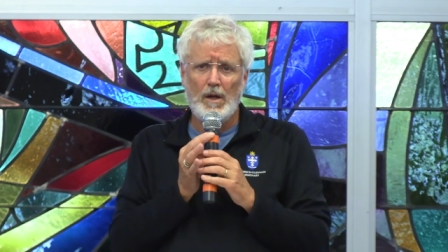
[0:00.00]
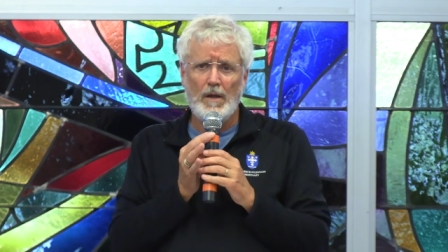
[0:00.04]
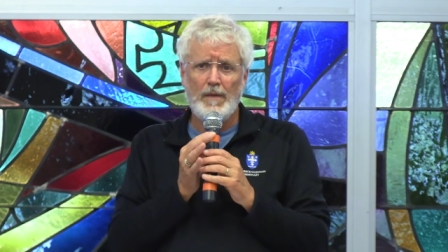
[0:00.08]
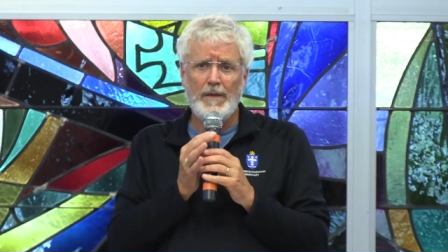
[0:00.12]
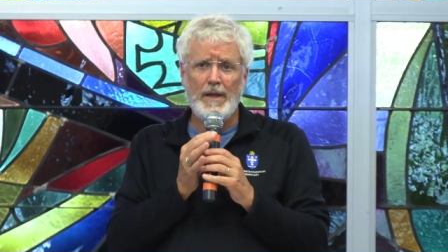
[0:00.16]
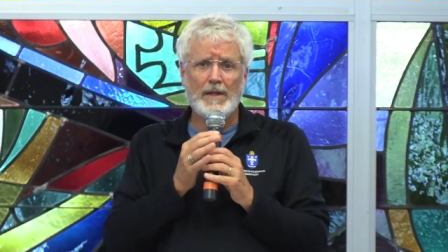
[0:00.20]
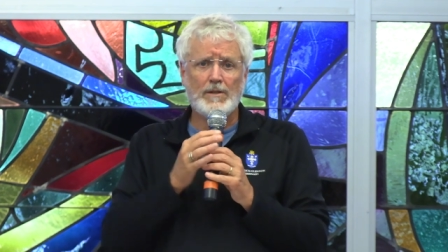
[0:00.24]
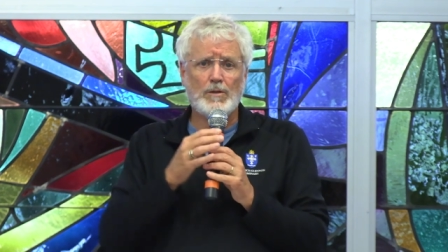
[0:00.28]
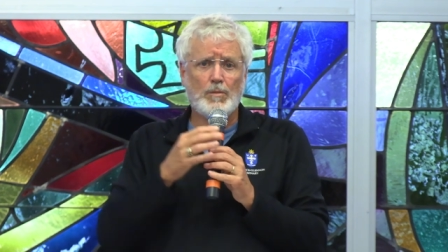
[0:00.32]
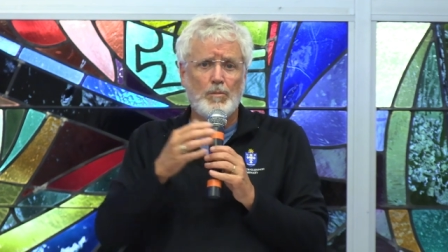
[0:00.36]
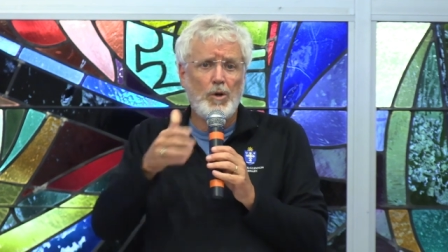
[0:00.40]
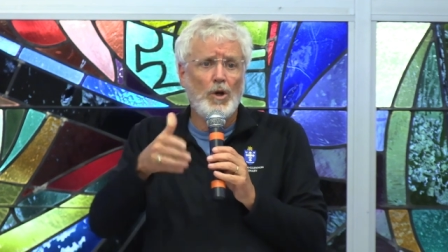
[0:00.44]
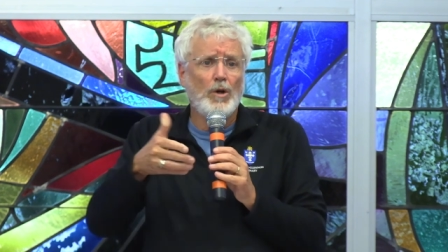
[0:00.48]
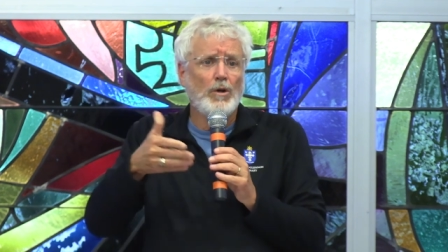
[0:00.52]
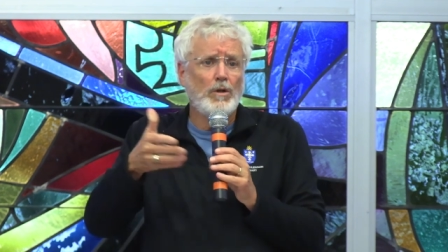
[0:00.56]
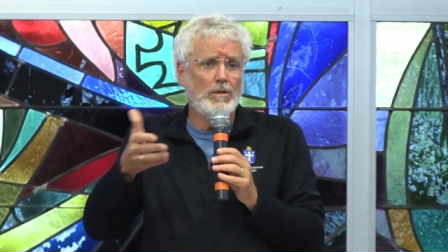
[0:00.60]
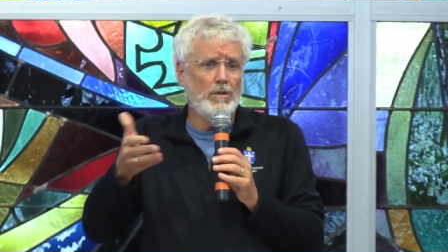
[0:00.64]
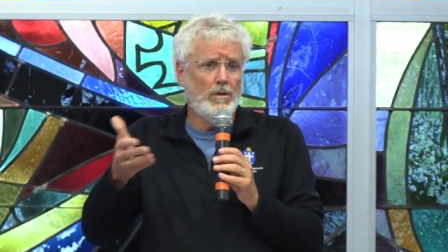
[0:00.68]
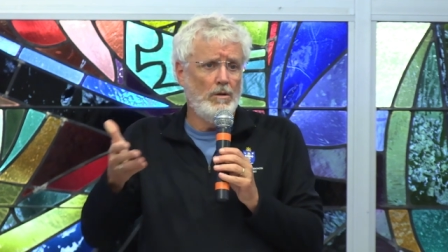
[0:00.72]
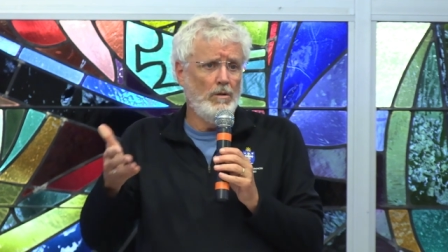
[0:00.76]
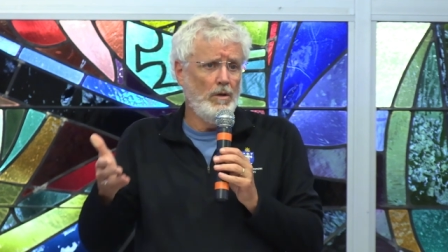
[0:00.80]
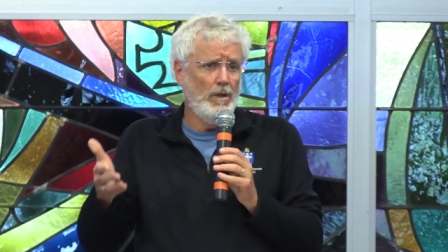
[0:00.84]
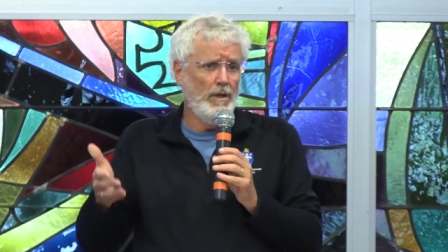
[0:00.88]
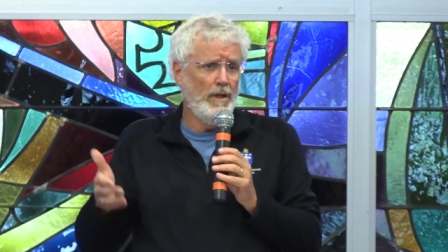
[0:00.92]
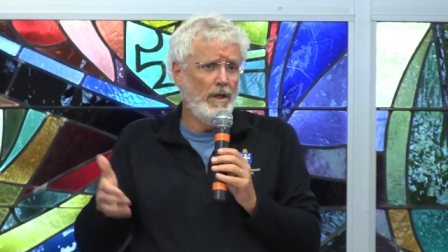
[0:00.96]
And that's
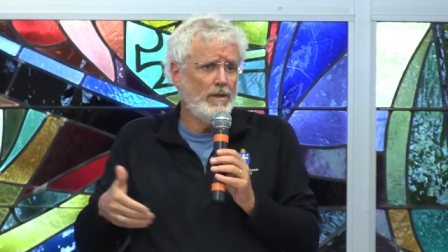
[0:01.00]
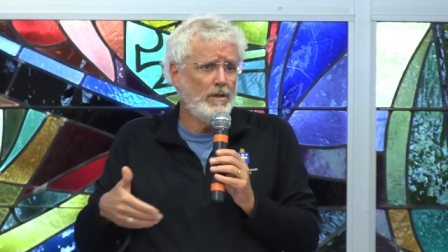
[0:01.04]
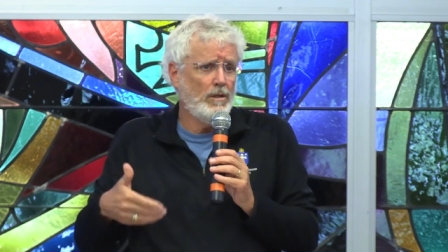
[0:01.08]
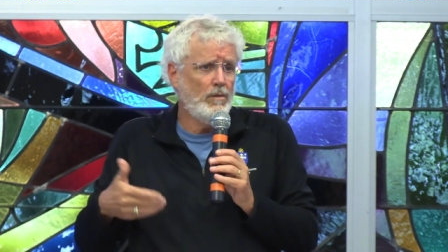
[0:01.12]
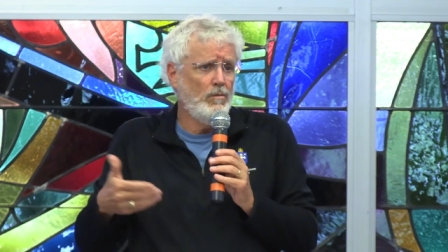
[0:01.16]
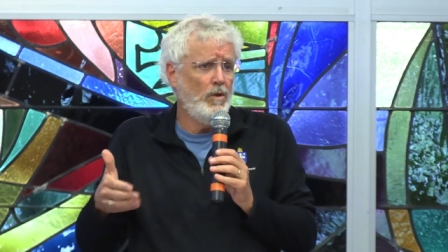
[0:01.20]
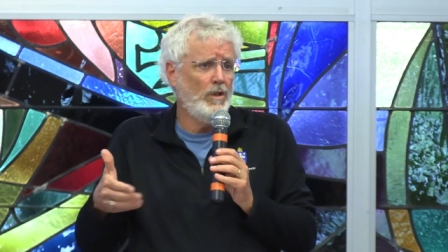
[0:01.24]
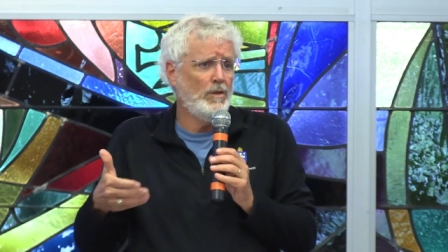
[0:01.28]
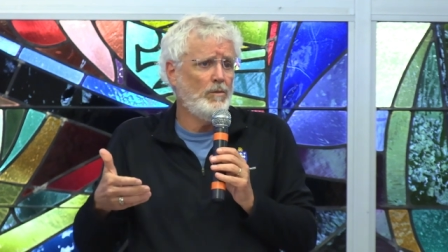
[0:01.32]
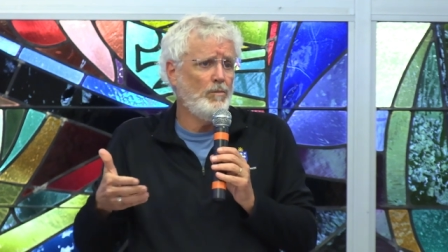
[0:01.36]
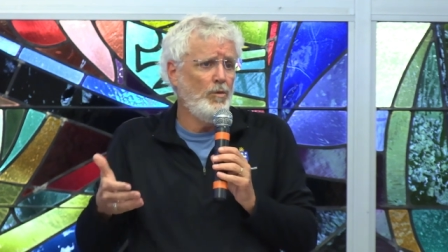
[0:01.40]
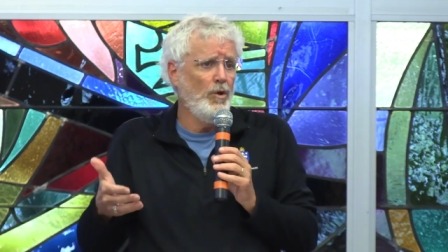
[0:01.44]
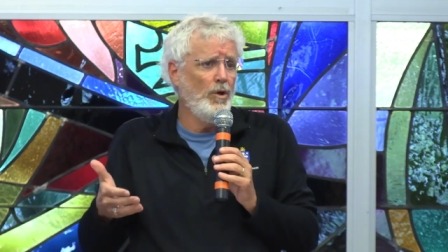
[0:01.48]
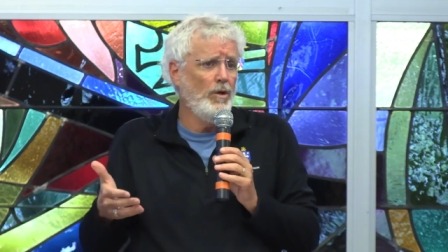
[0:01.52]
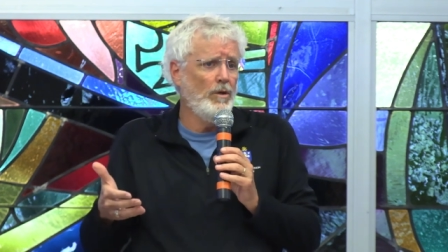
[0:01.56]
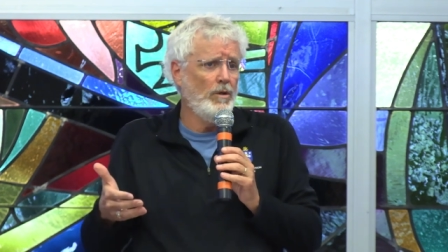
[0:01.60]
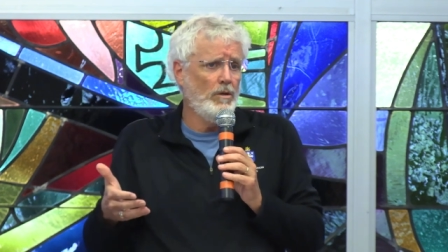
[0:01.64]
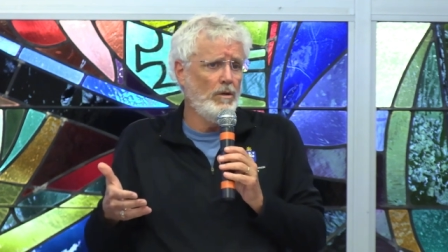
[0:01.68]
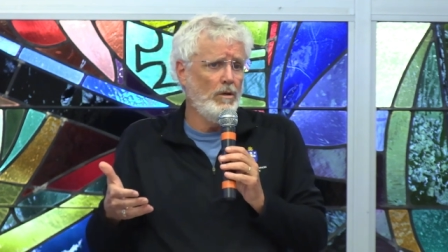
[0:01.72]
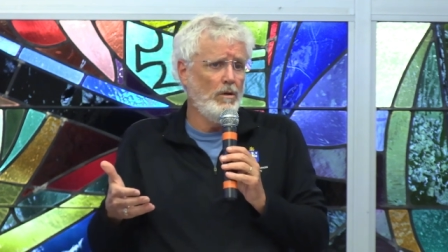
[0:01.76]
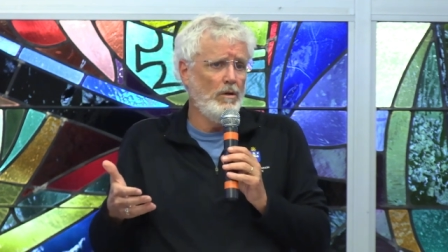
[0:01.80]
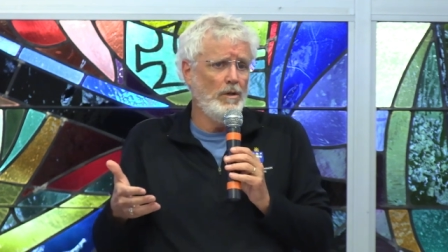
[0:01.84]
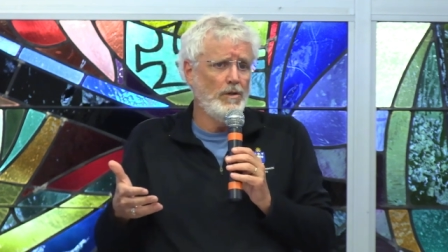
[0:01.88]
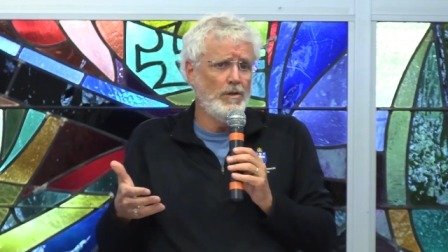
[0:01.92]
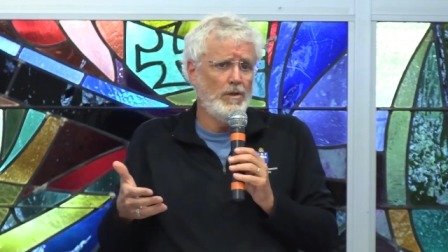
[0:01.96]
purgatory. That's what
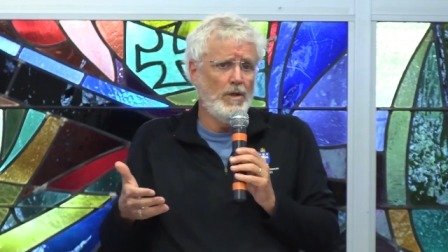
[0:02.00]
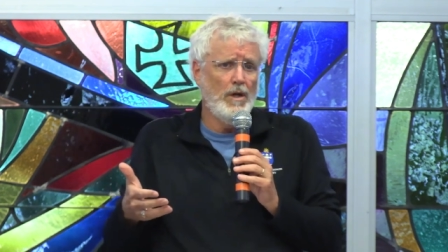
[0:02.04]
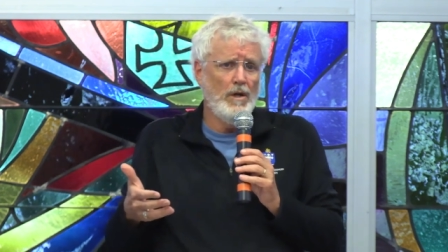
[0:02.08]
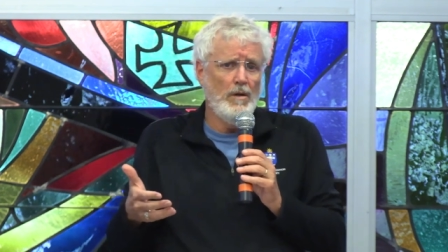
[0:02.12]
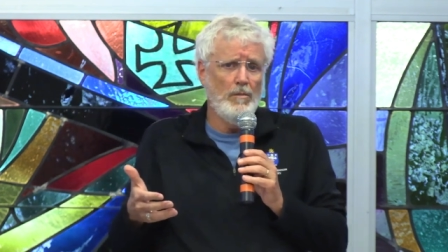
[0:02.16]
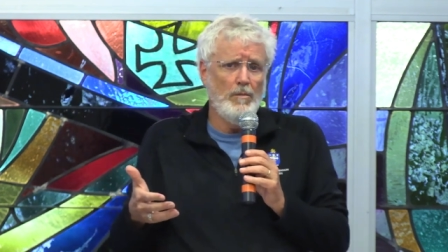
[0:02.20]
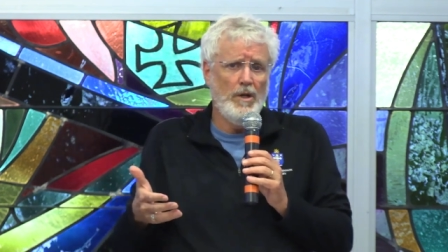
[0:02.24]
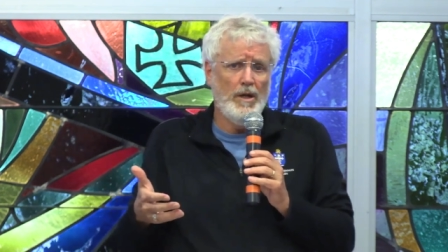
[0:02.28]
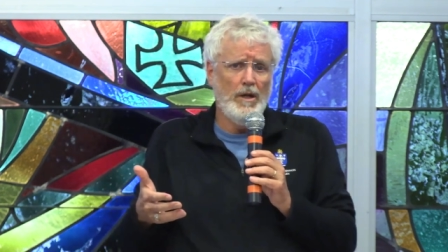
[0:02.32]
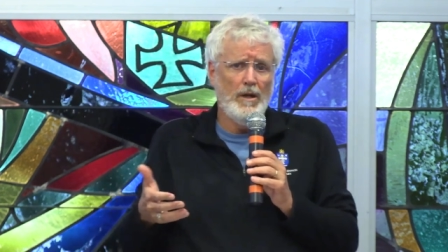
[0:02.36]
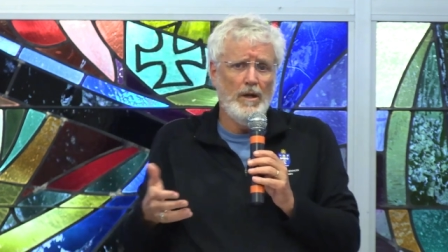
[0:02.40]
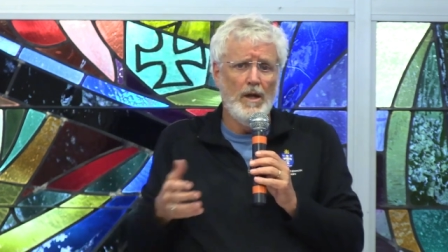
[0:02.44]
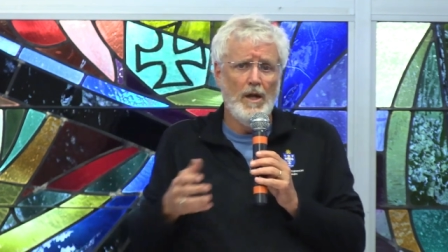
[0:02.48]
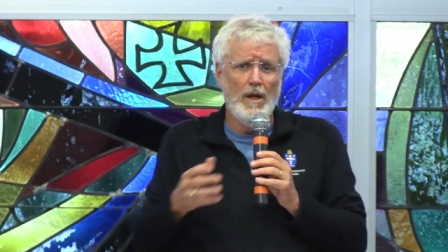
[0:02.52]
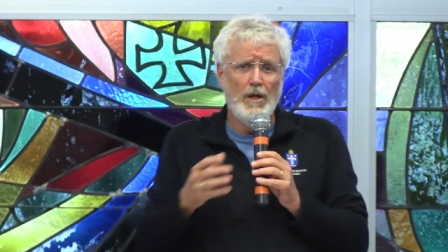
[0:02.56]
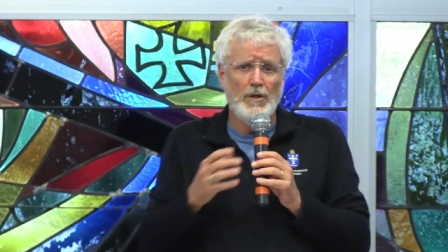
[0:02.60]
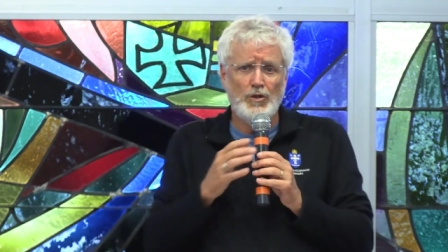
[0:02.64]
purgatory is going to be.